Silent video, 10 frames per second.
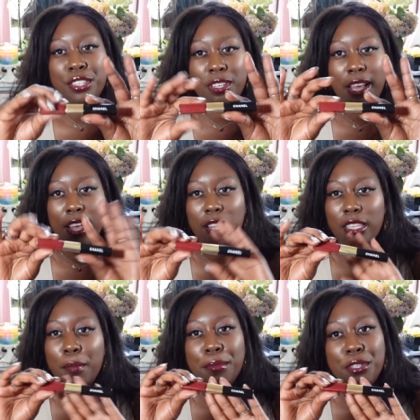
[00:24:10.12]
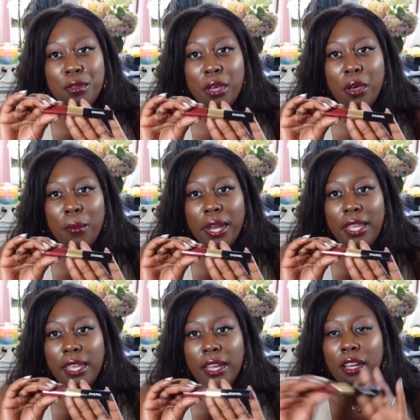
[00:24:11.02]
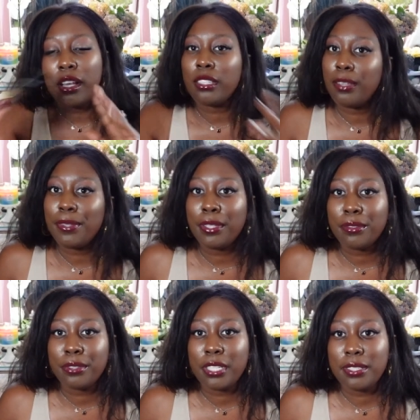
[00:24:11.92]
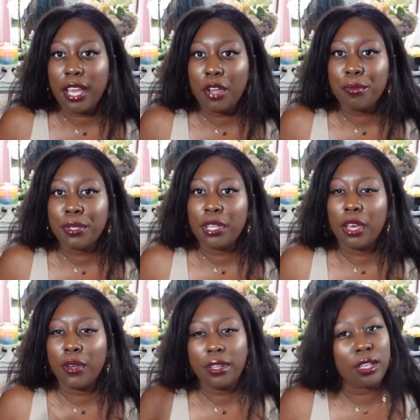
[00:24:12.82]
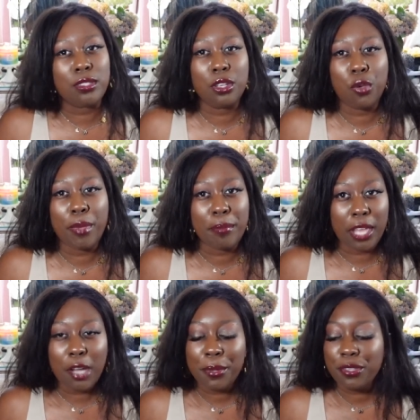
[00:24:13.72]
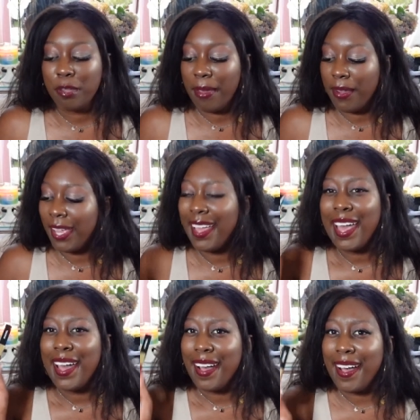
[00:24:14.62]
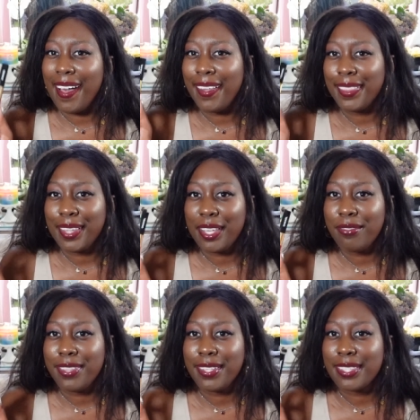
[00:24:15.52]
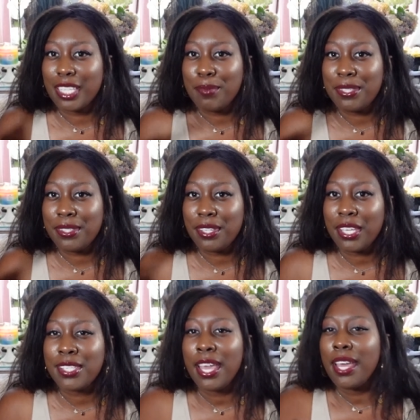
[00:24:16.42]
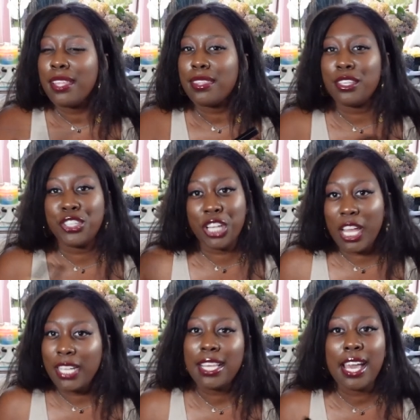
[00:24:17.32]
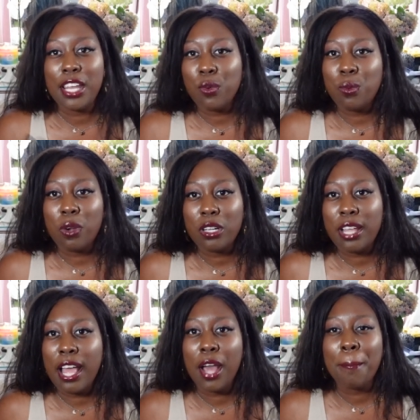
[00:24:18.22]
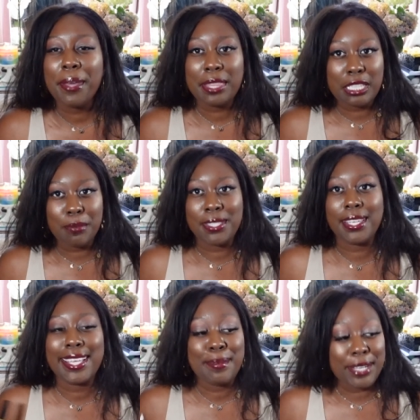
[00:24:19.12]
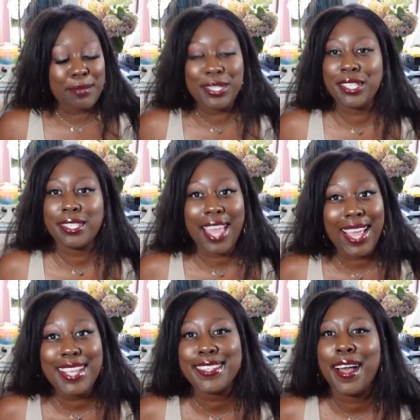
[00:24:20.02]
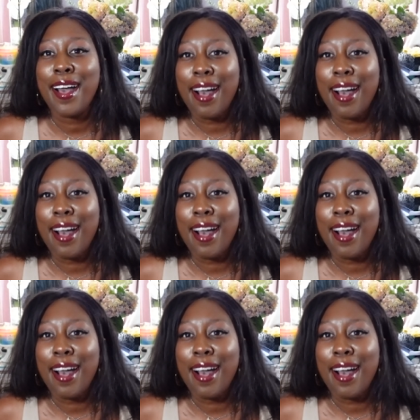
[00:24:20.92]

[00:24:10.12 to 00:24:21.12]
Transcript: Chanel Lip Duo right here. I'll leave a link for it down below, and also my blog post about it. I love these lipsticks. The shine kind of wore down, but the lipstick pretty much stays